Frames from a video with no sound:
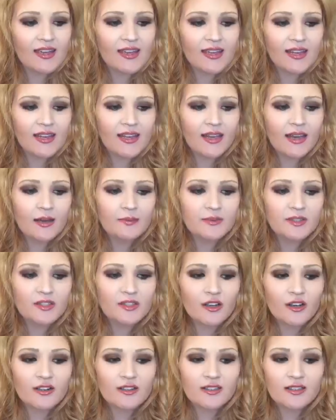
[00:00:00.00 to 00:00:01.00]
EDM
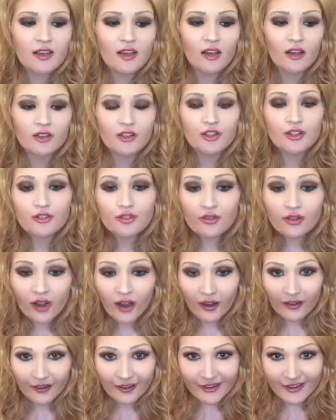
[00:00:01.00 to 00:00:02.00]
Stars song True
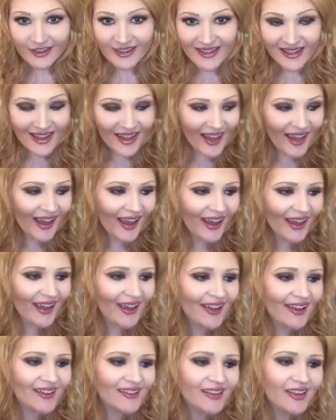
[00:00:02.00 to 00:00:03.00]
Colors,
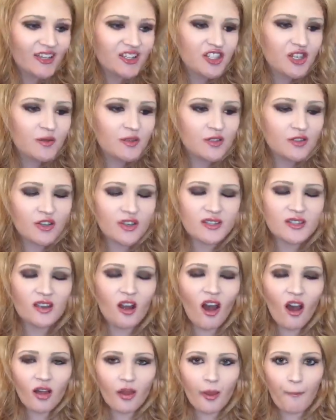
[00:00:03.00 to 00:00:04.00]
and she was dressed
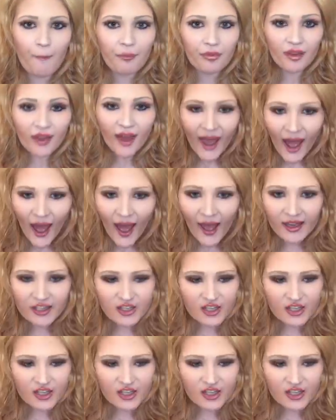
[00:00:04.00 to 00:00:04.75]
all in black.